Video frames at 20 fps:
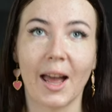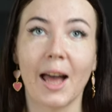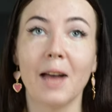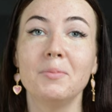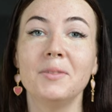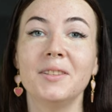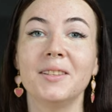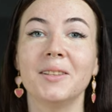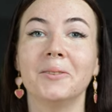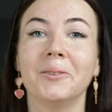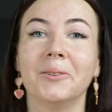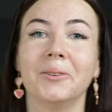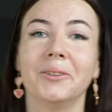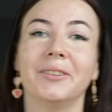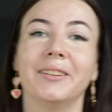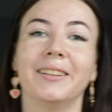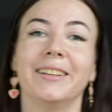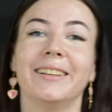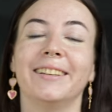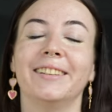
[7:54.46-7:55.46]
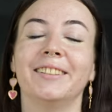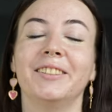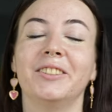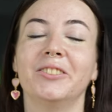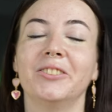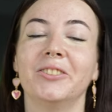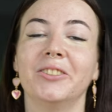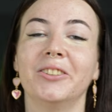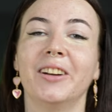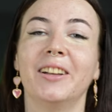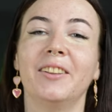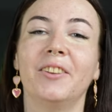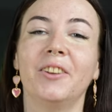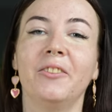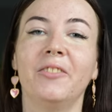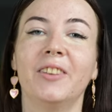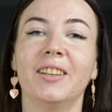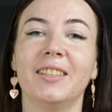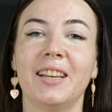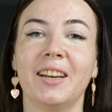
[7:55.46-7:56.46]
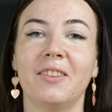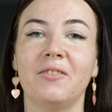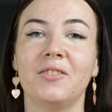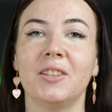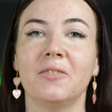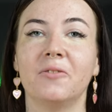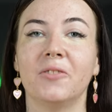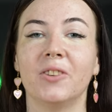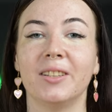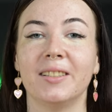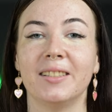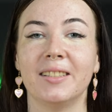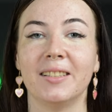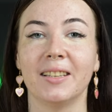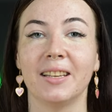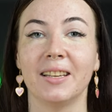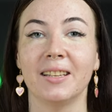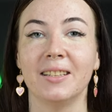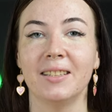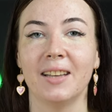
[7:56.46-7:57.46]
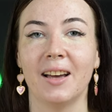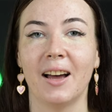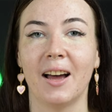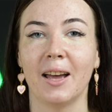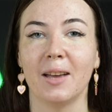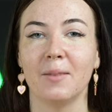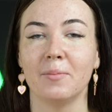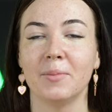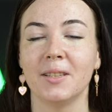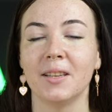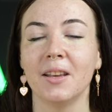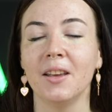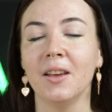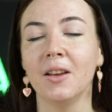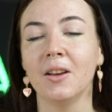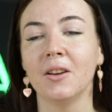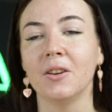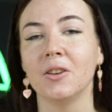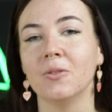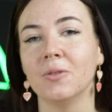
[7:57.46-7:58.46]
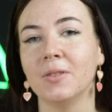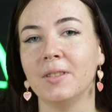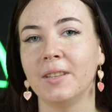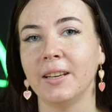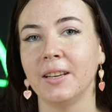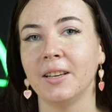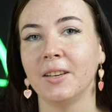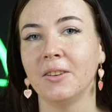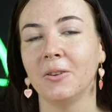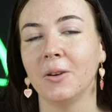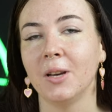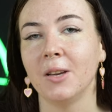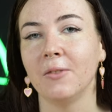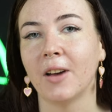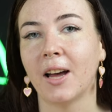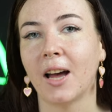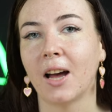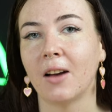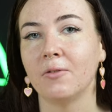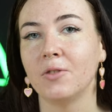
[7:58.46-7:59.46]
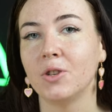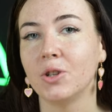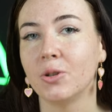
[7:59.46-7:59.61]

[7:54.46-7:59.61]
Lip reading: Absolutely. So a lot of us have different skin types. You'll see you either have